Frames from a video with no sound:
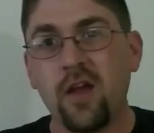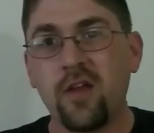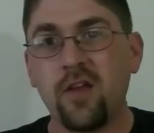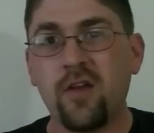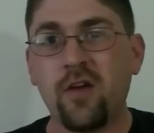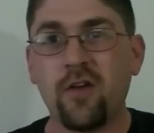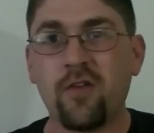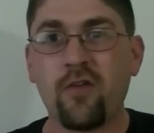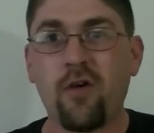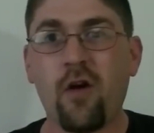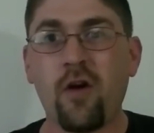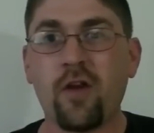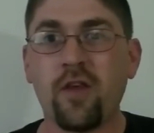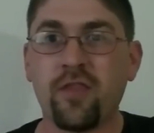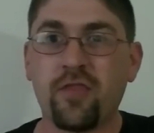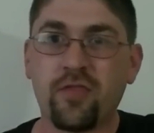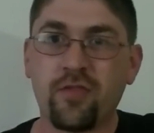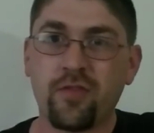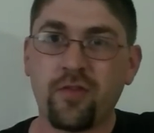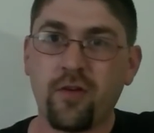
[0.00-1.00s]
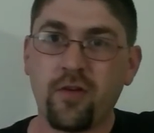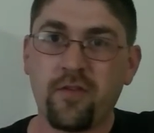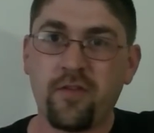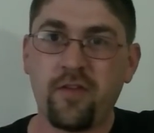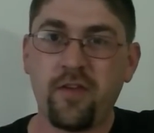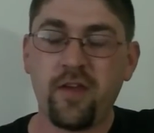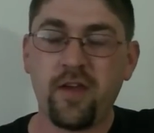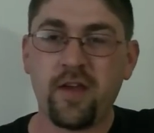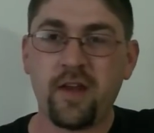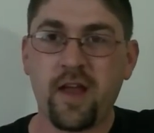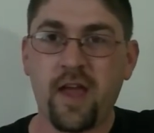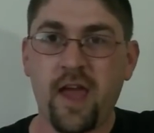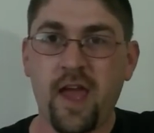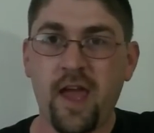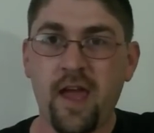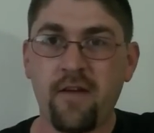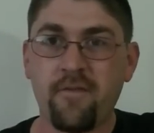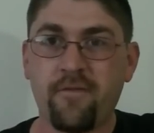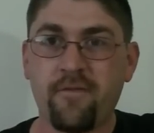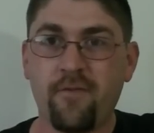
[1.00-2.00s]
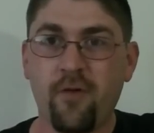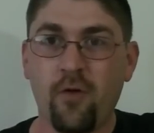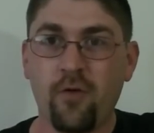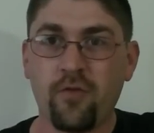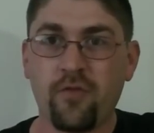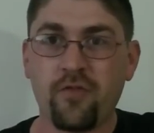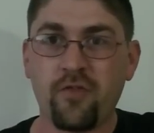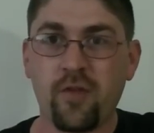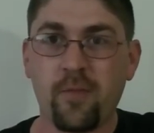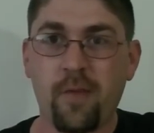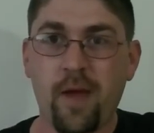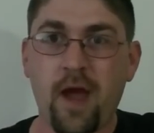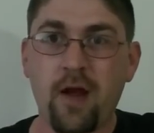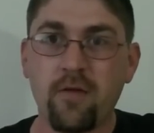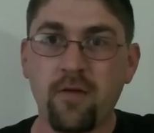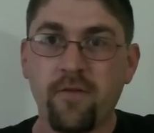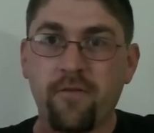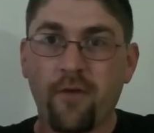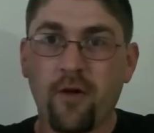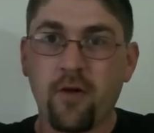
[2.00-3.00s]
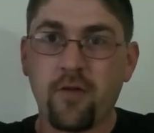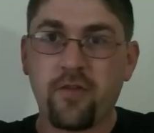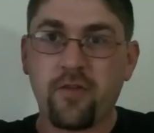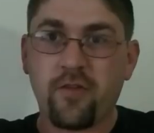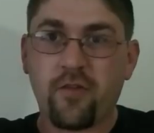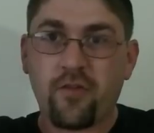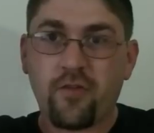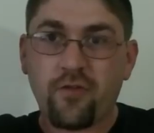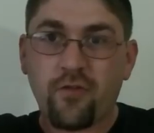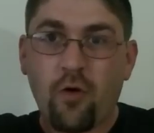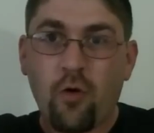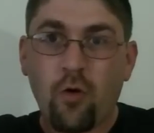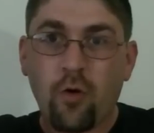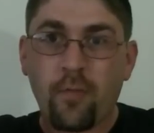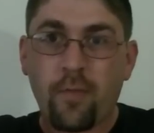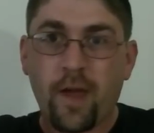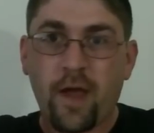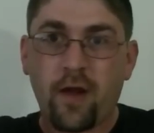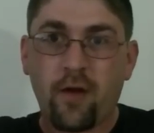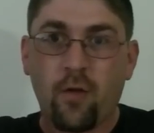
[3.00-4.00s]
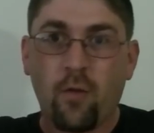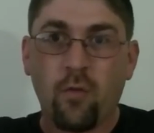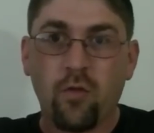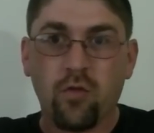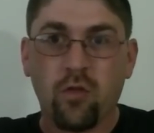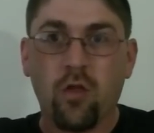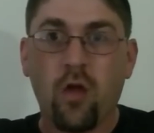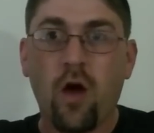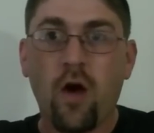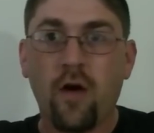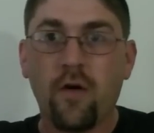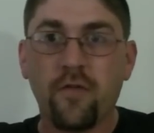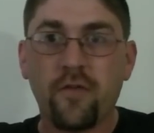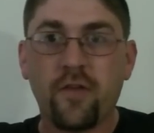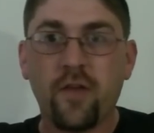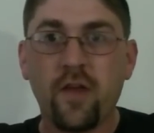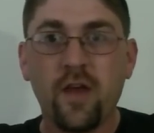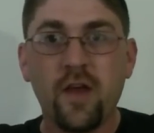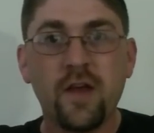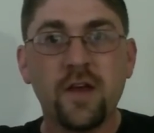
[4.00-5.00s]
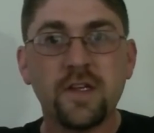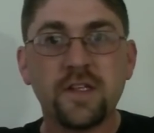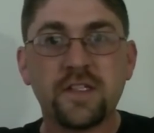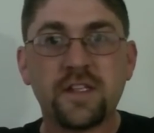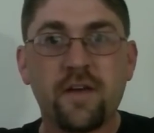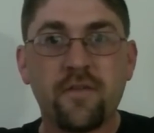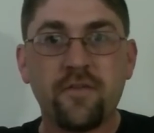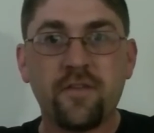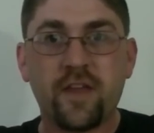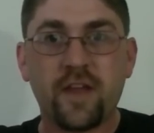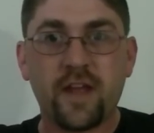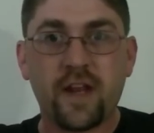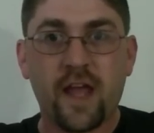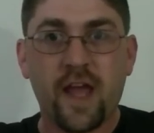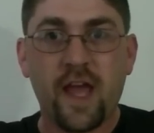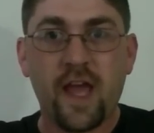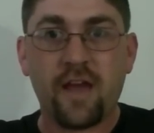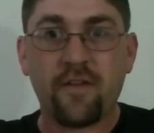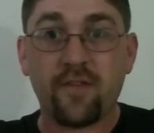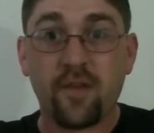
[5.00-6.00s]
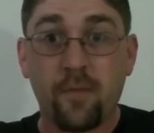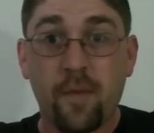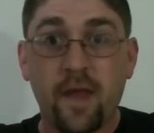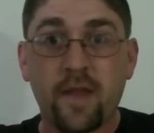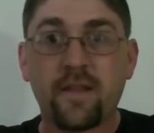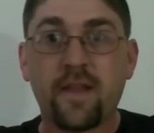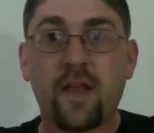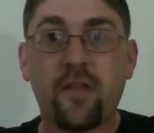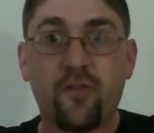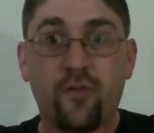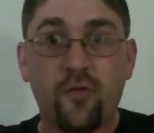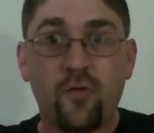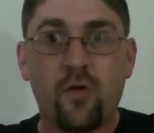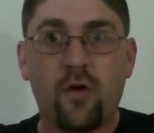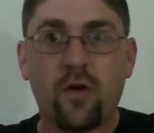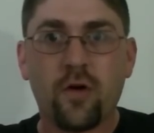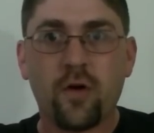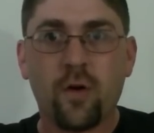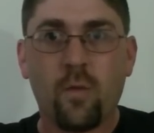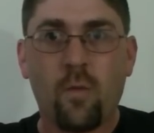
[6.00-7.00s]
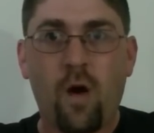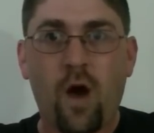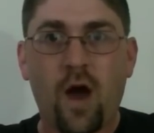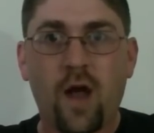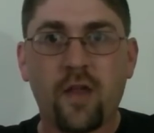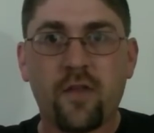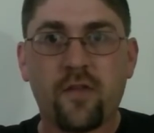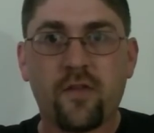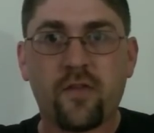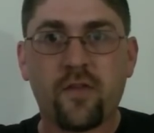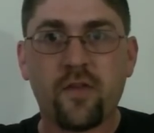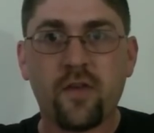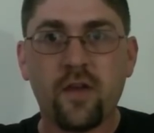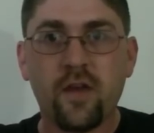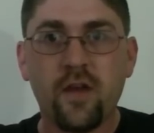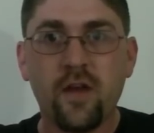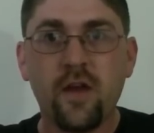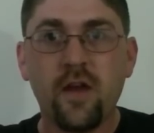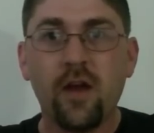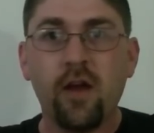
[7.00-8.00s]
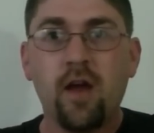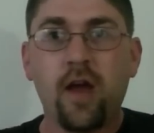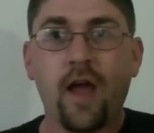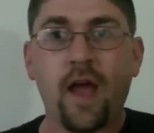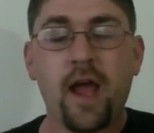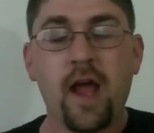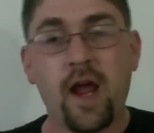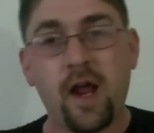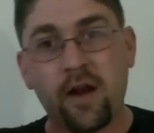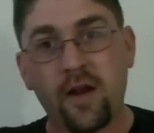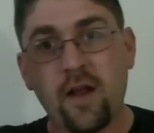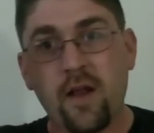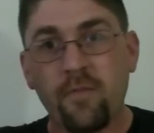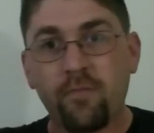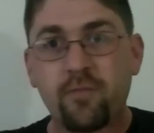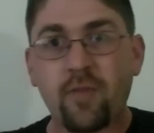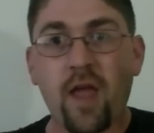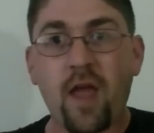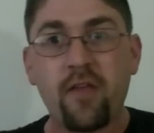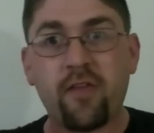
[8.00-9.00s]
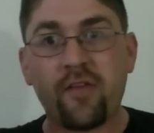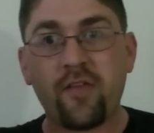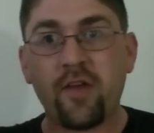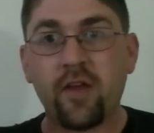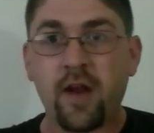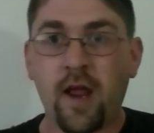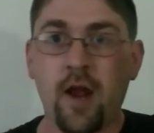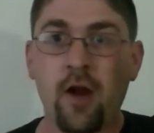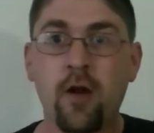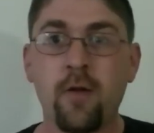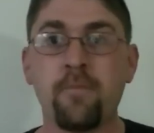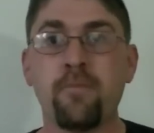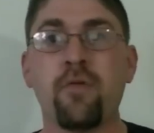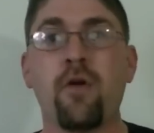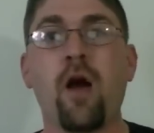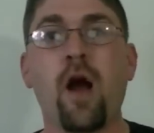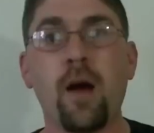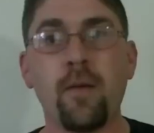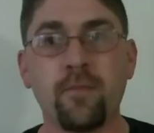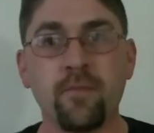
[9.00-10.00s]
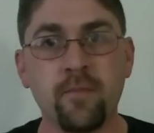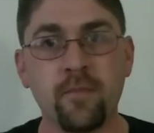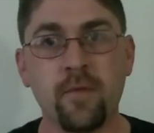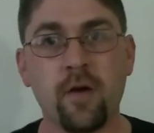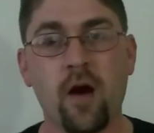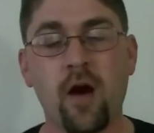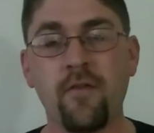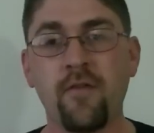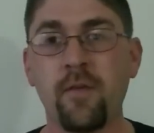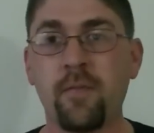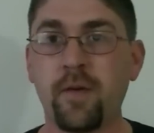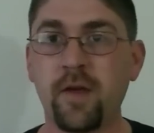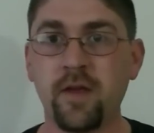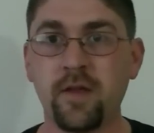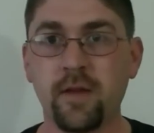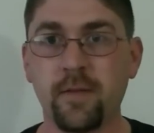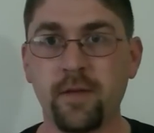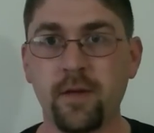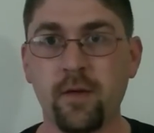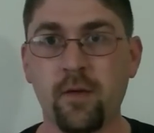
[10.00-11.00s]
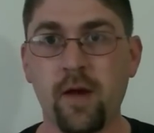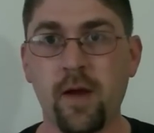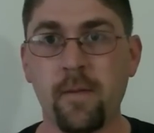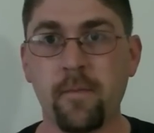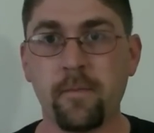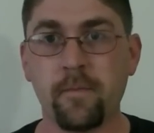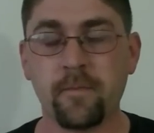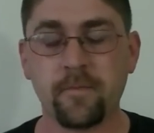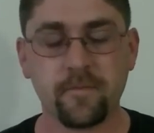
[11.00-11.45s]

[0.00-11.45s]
you're talking 13 and a half volts for the battery versus a solar panel loves 17 and a half to make that 200 watts. And that's the inherent problem of a PWM.